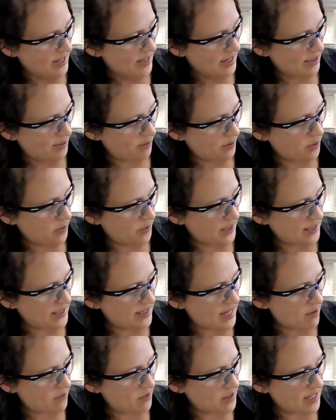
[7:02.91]
It's between
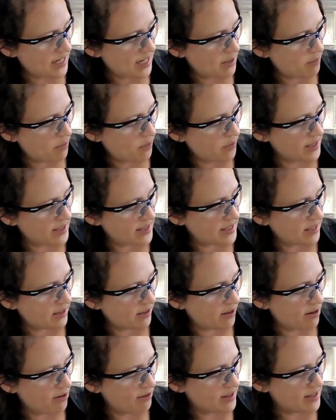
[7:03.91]
17.0